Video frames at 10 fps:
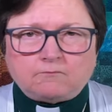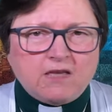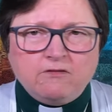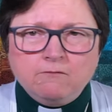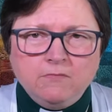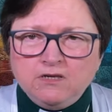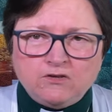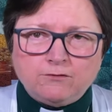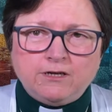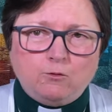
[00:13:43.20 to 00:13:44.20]
the
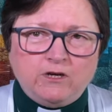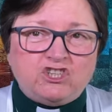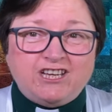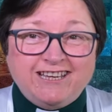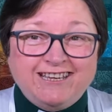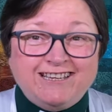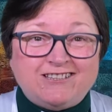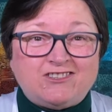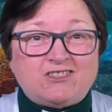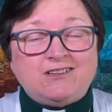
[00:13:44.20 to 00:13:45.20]
mystery which
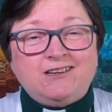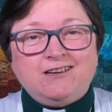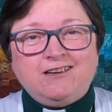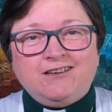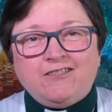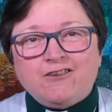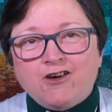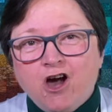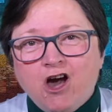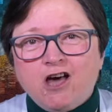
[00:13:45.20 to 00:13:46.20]
is the
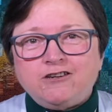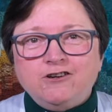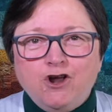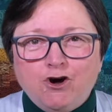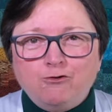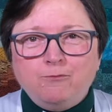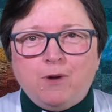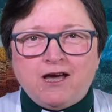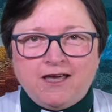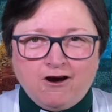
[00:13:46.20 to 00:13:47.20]
God known
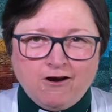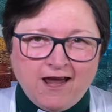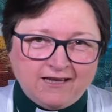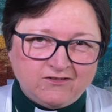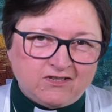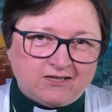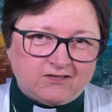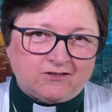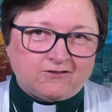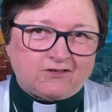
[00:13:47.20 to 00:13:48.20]
by our
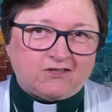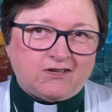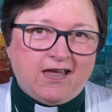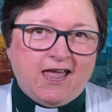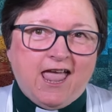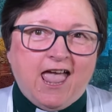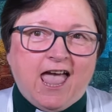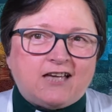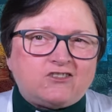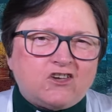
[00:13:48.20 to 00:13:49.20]
ancestors,
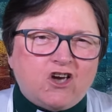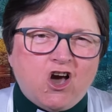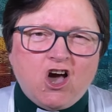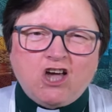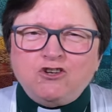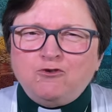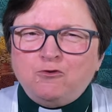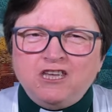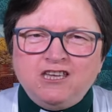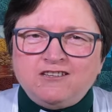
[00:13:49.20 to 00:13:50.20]
as the God
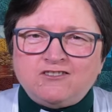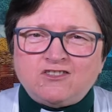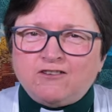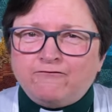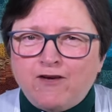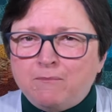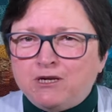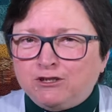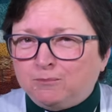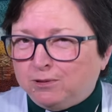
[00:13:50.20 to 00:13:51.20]
who is the
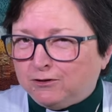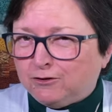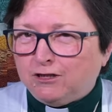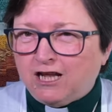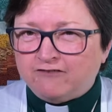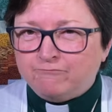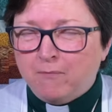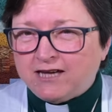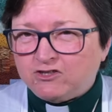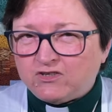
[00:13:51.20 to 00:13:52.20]
feminine plural of
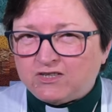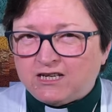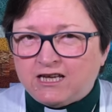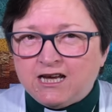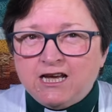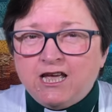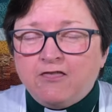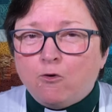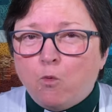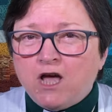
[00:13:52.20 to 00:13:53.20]
majesty,
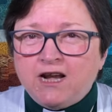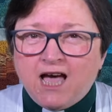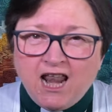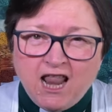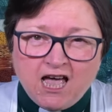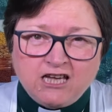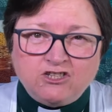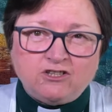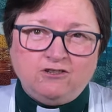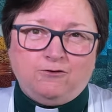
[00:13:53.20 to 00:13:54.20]
the one
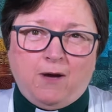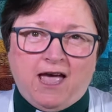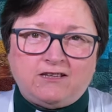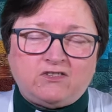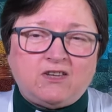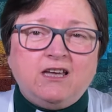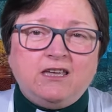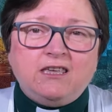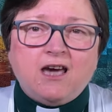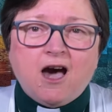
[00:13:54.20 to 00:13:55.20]
Elijah knew as
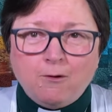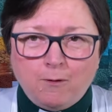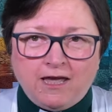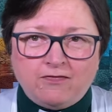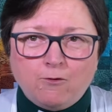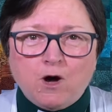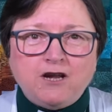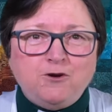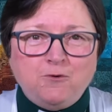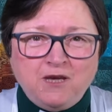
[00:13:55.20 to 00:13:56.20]
Yahweh, the
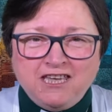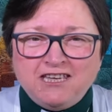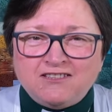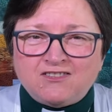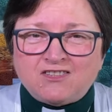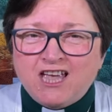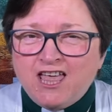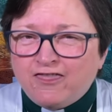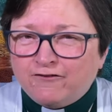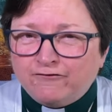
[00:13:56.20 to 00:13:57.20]
one who is
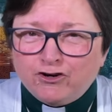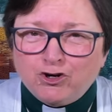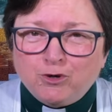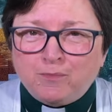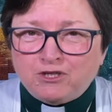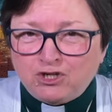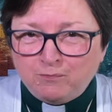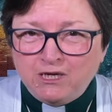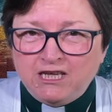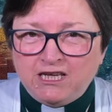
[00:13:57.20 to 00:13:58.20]
the verb to
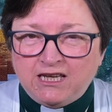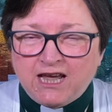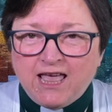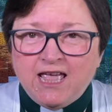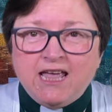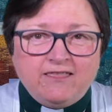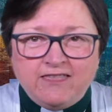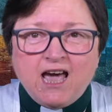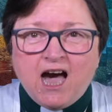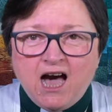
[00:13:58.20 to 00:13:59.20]
be,
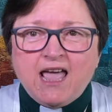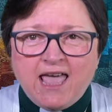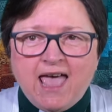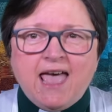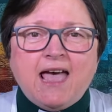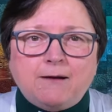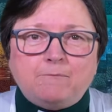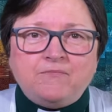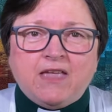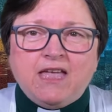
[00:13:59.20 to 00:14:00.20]
the I
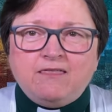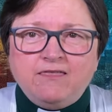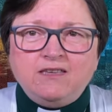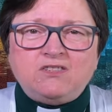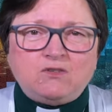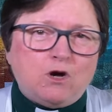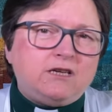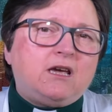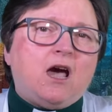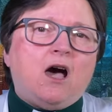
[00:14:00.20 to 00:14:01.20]
am. This
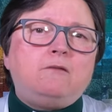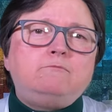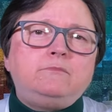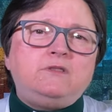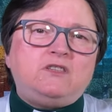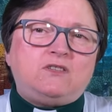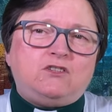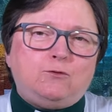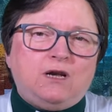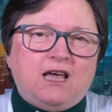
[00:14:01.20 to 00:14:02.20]
one comes
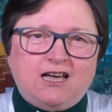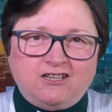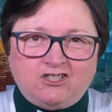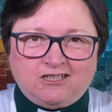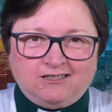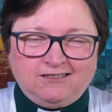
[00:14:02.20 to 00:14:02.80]
to Elijah